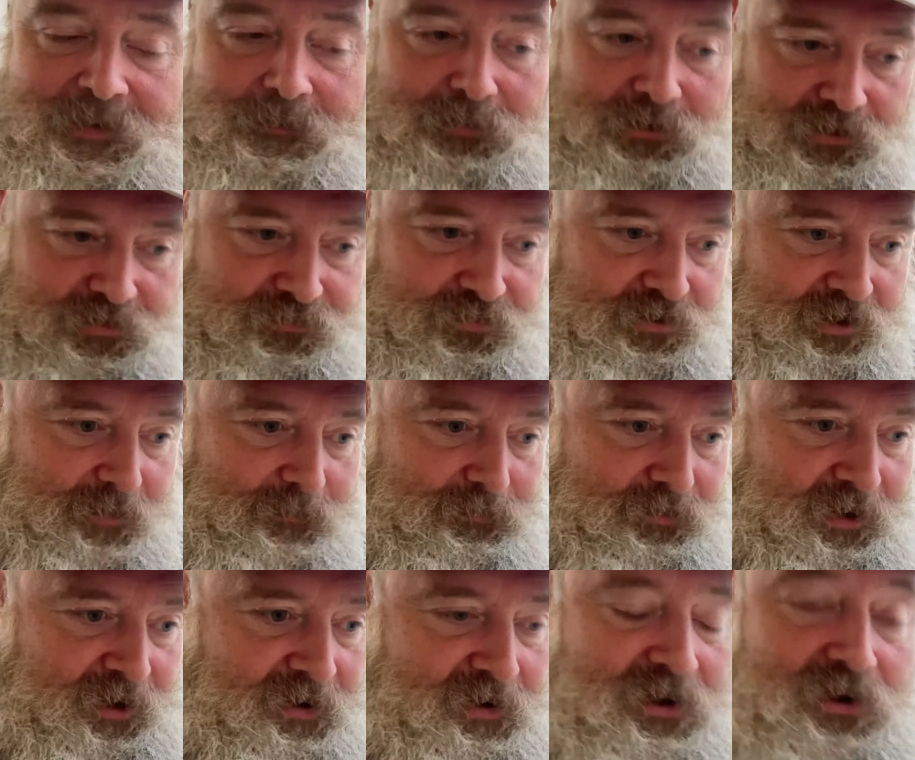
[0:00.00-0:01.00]
Beautiful
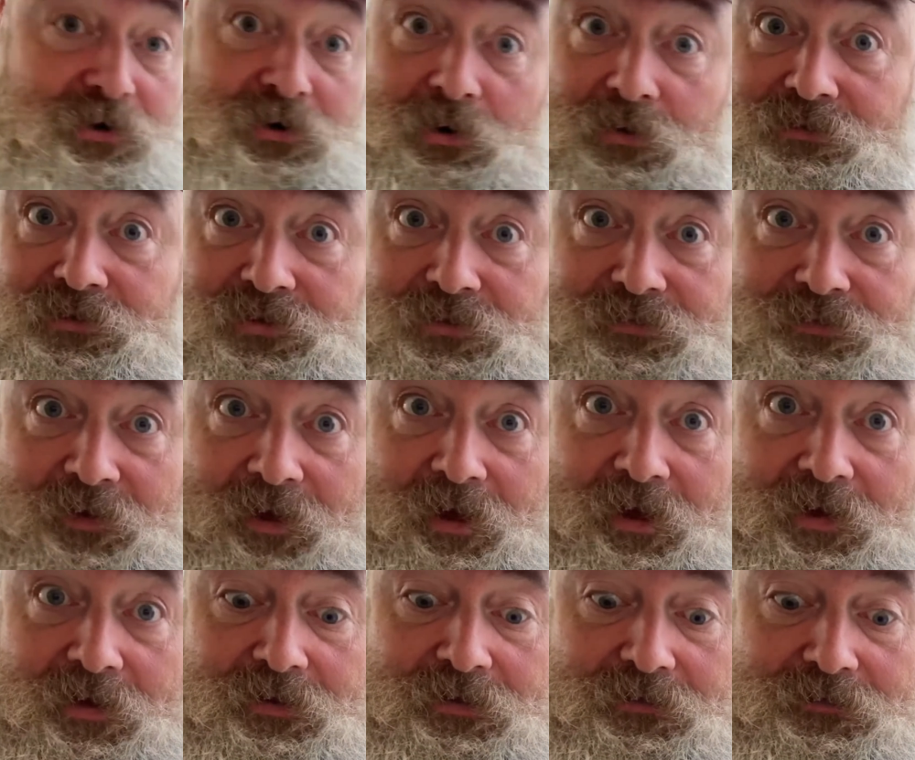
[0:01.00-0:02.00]
Cumbria, not too far